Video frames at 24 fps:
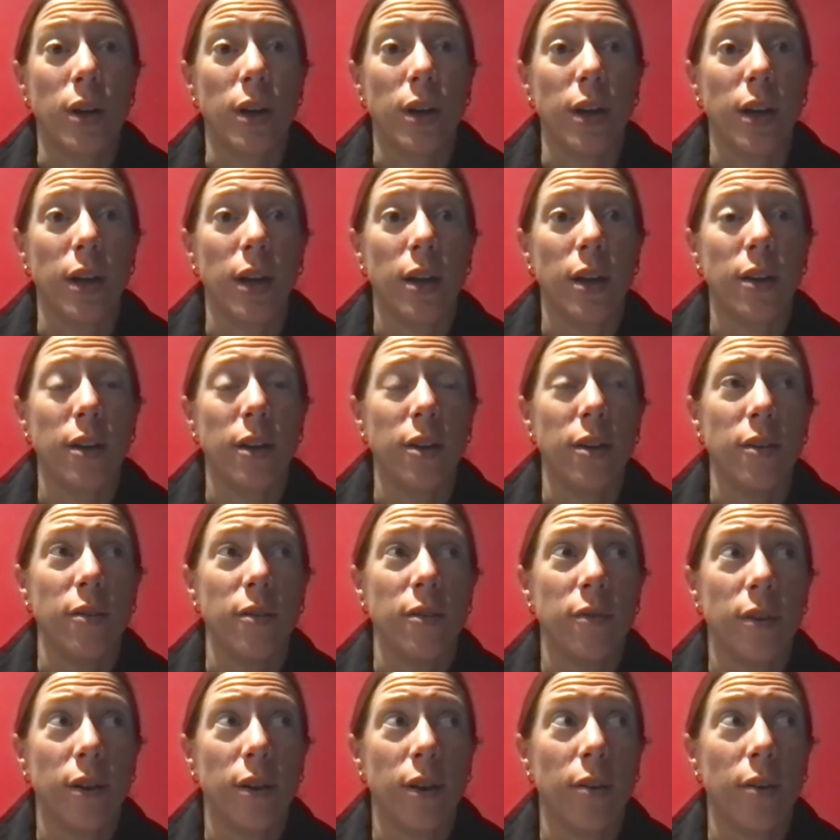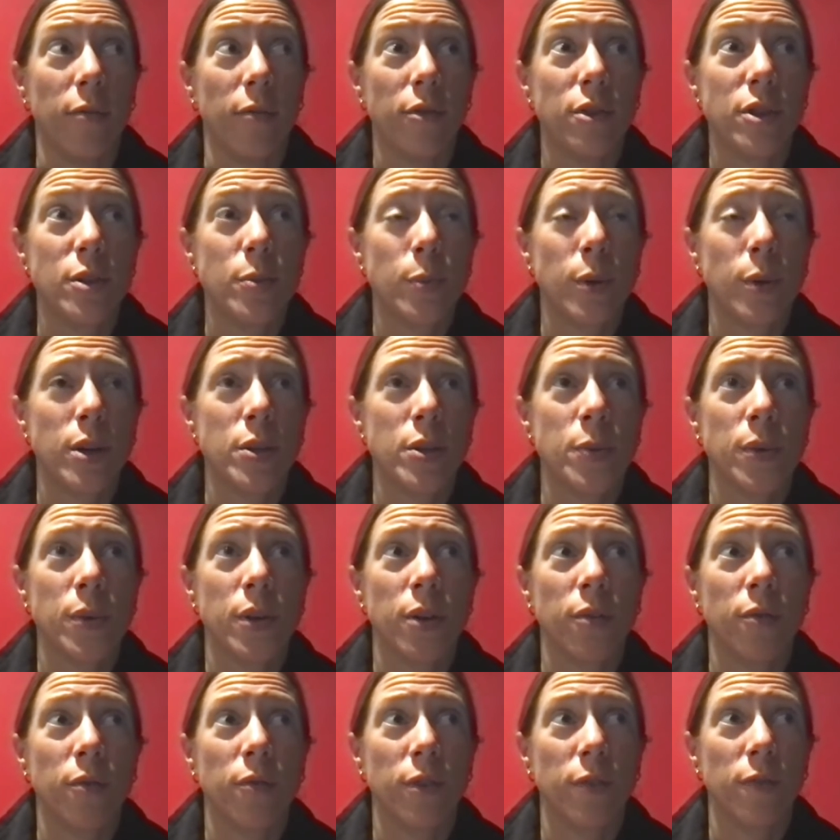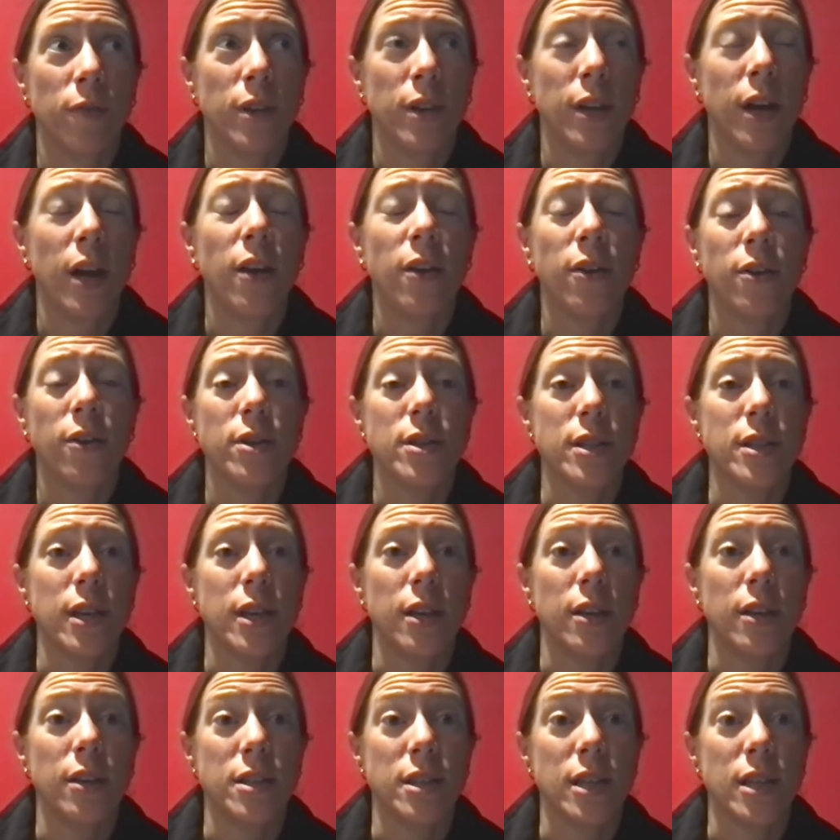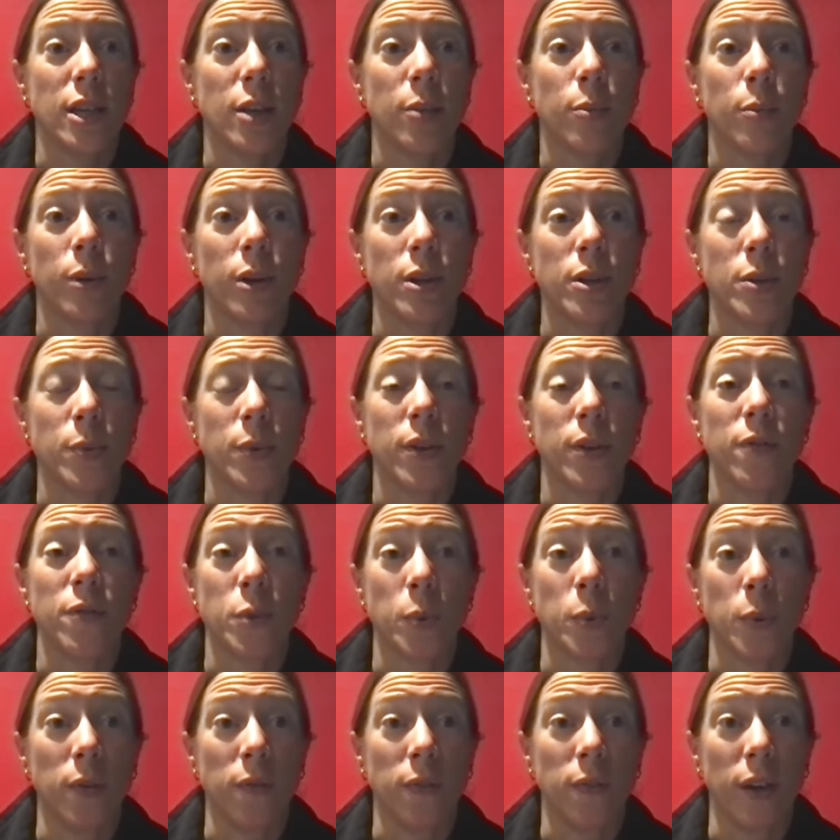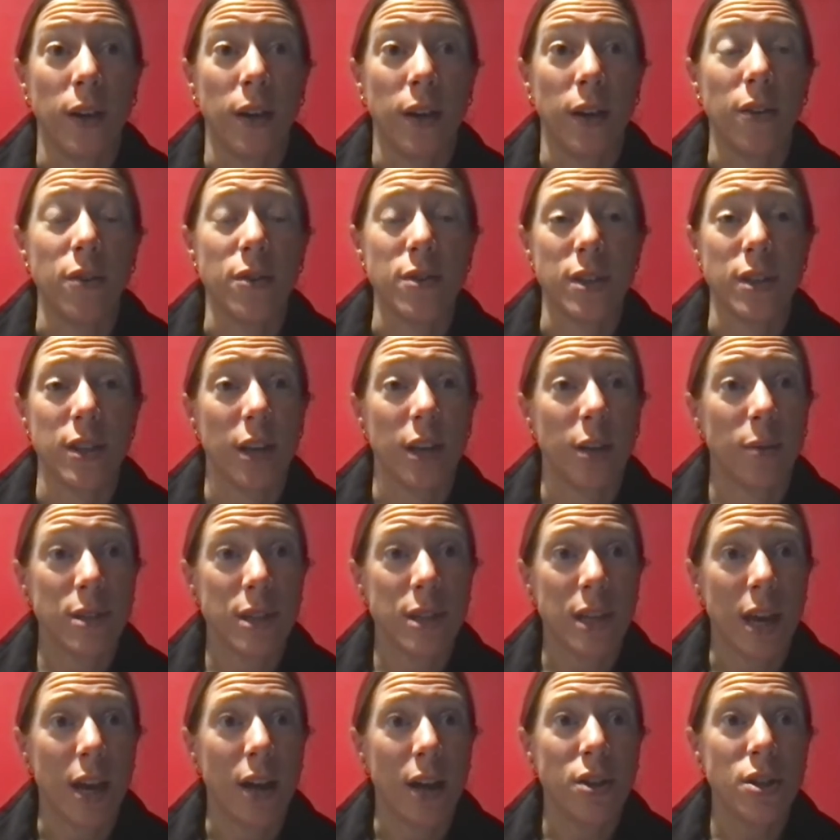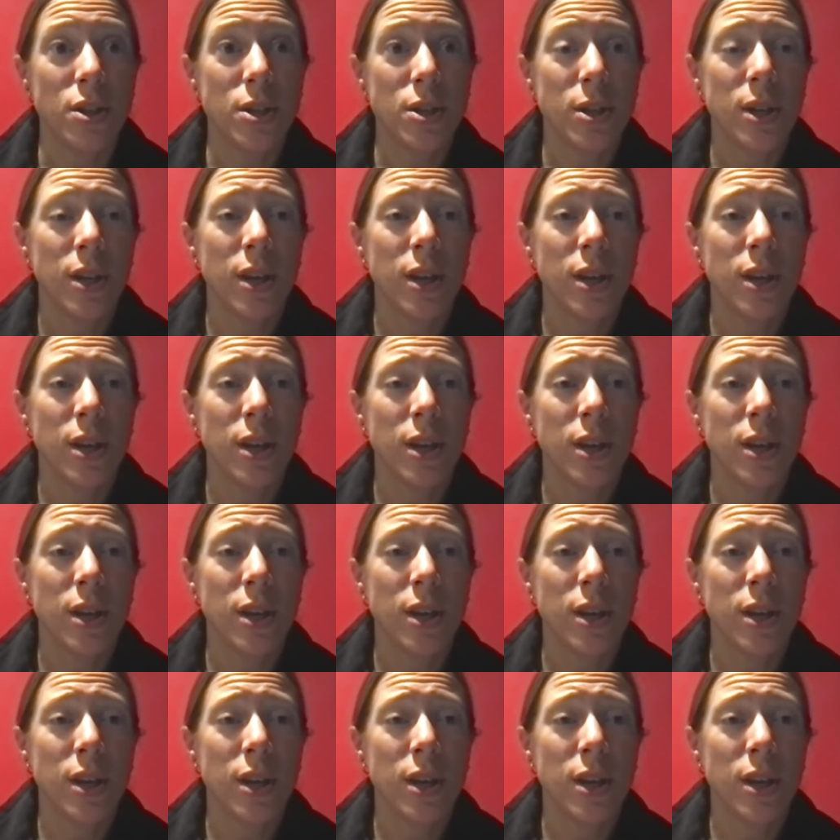I had a first prize winner of $50 and the second prize winner of $25, and that was cash.